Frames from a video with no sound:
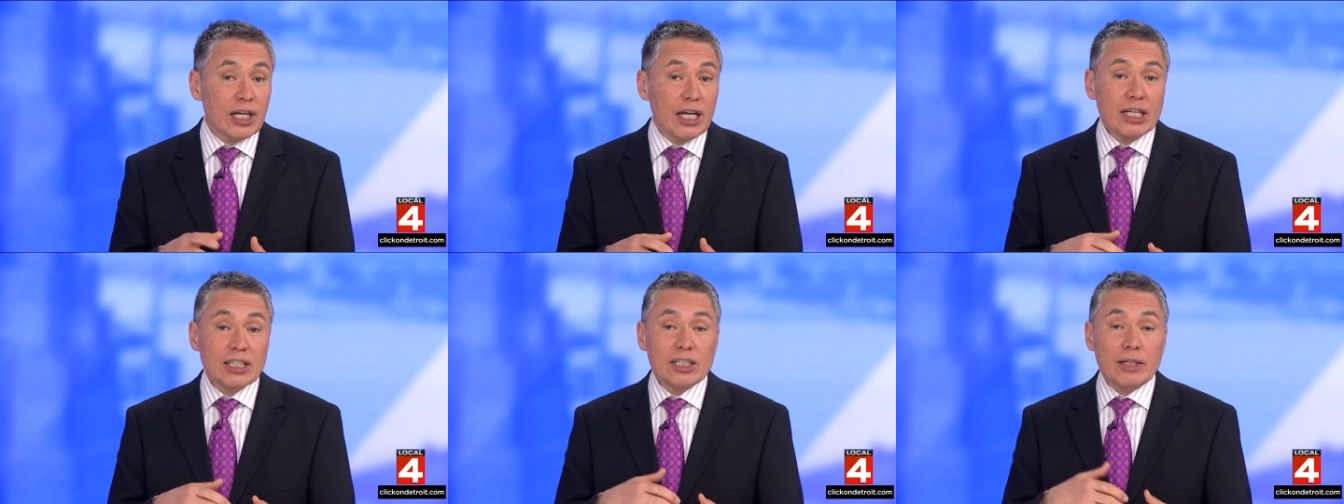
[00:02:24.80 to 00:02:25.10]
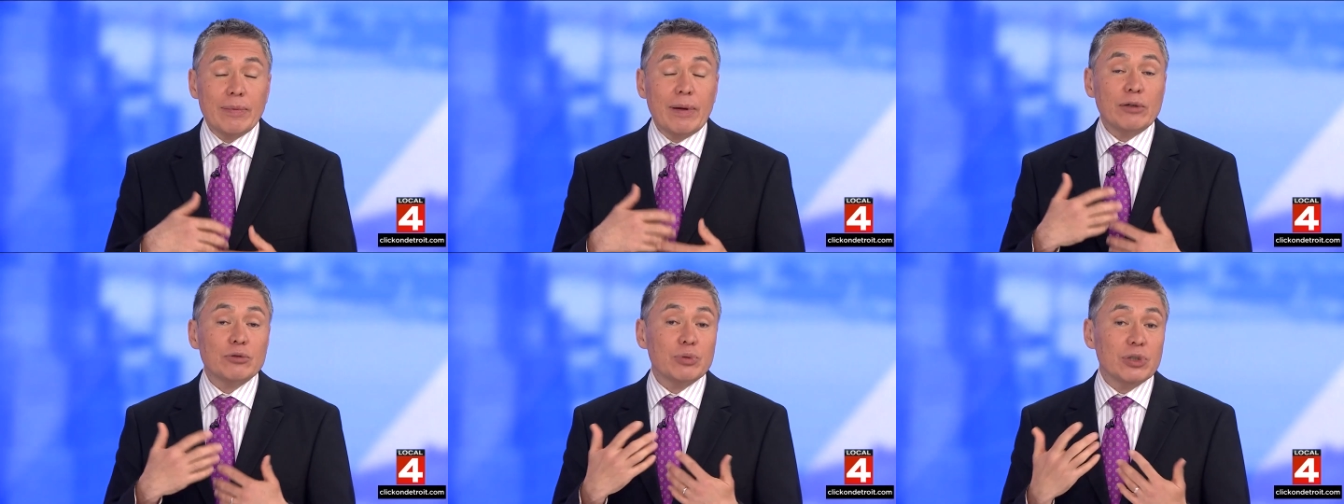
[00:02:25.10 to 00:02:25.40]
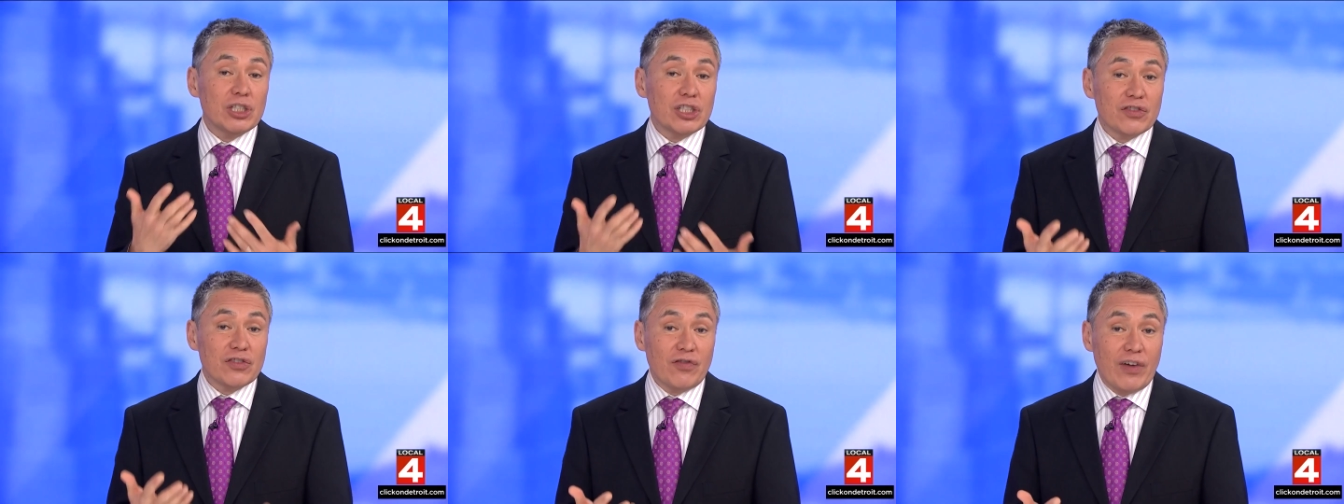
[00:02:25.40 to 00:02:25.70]
Sometimes we
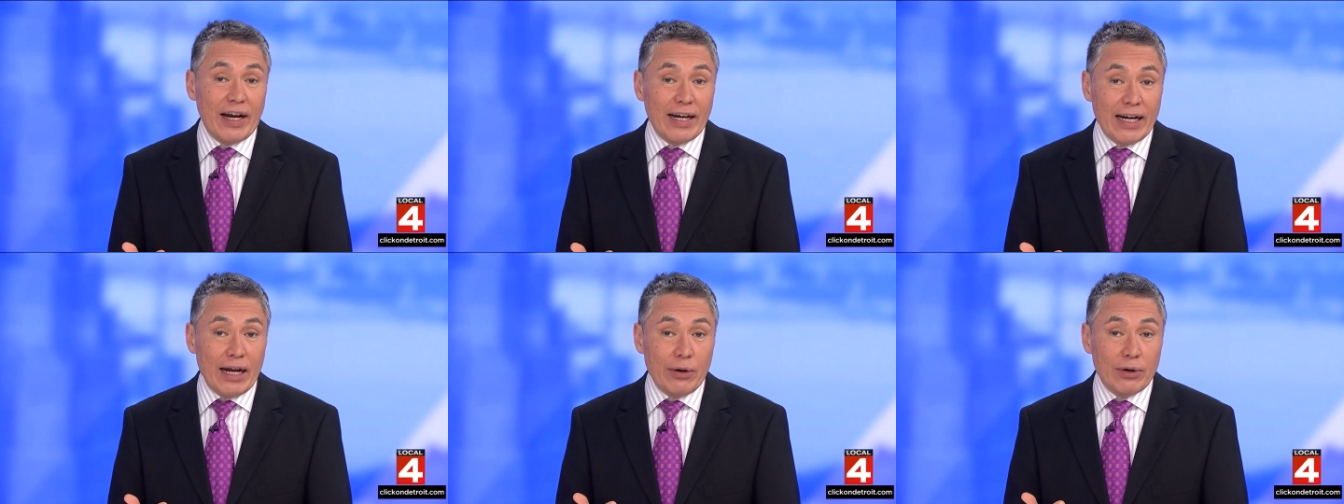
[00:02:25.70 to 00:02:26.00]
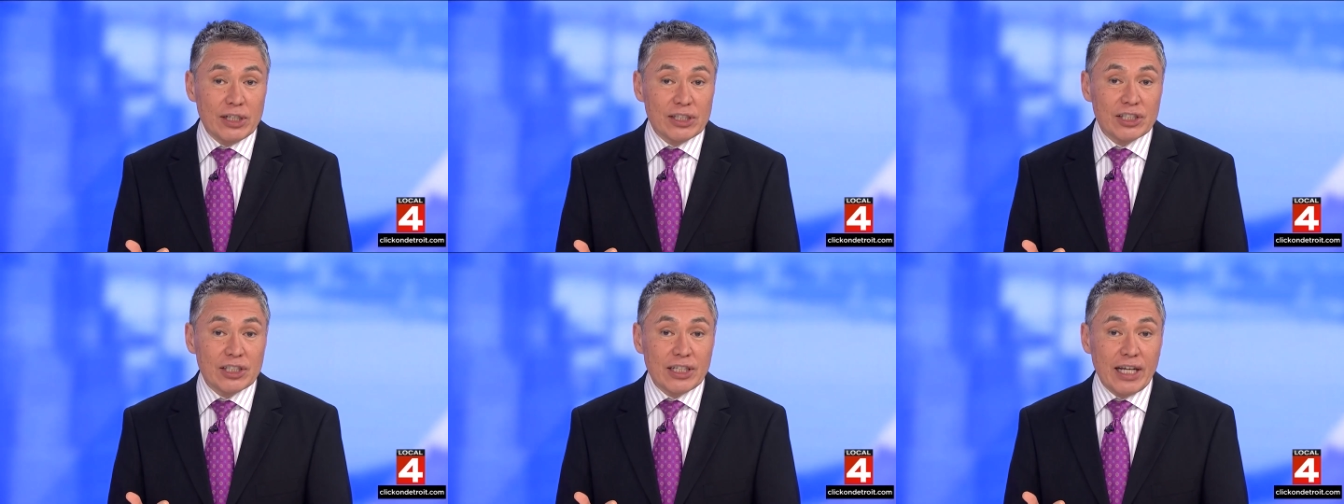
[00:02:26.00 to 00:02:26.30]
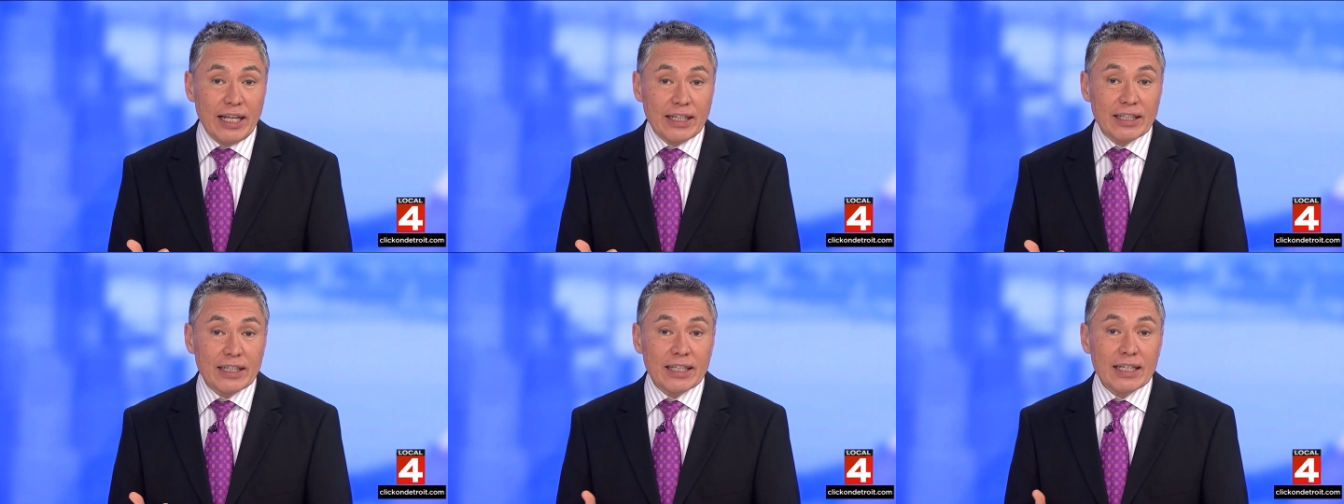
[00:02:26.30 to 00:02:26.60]
just find out
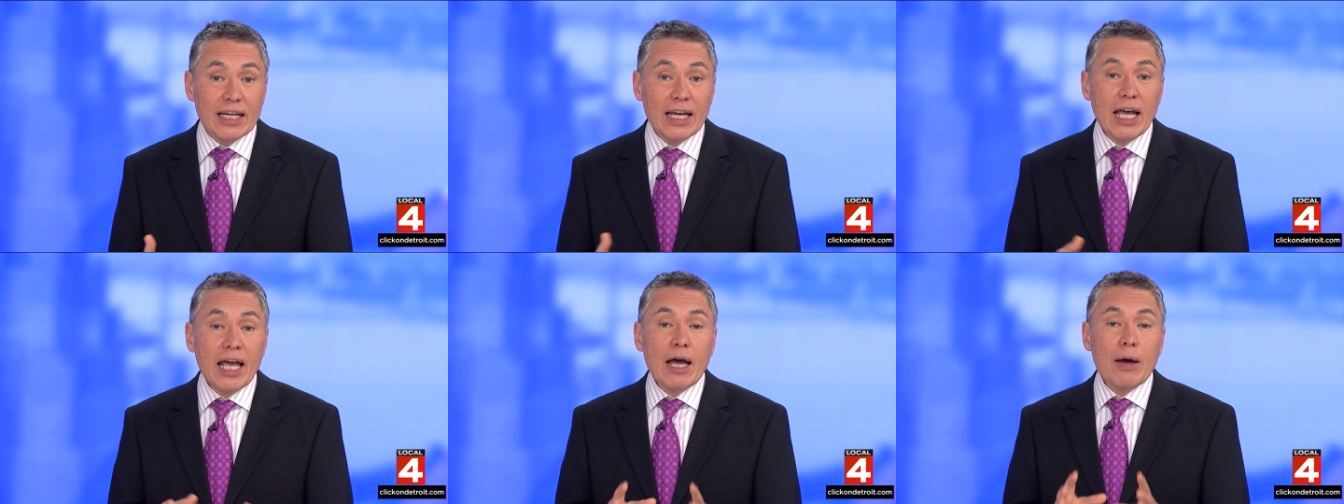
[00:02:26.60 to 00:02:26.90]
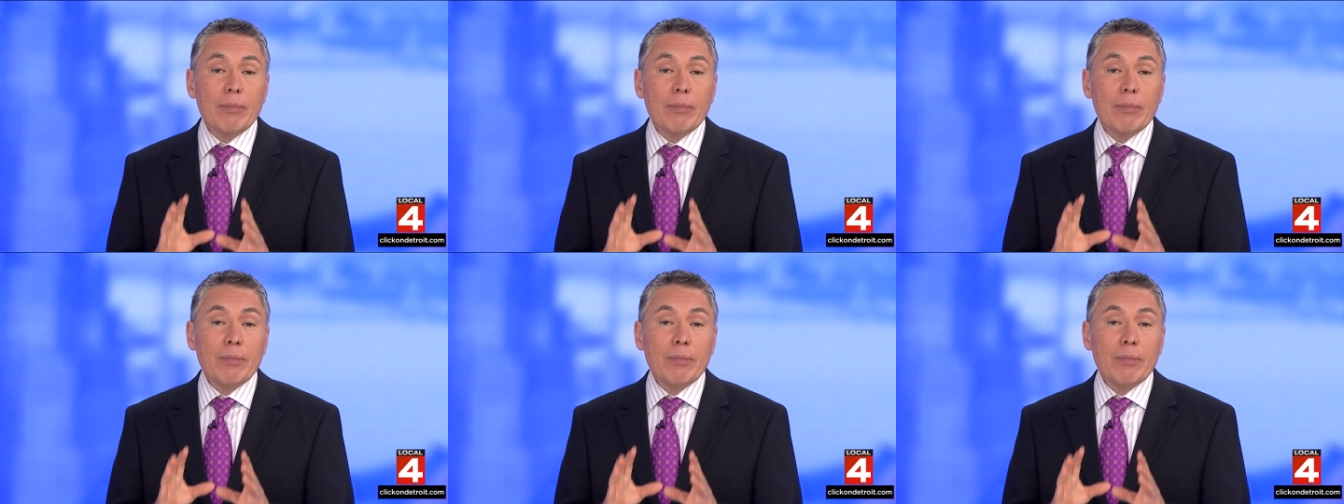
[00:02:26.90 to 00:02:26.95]
incidentally. Mm.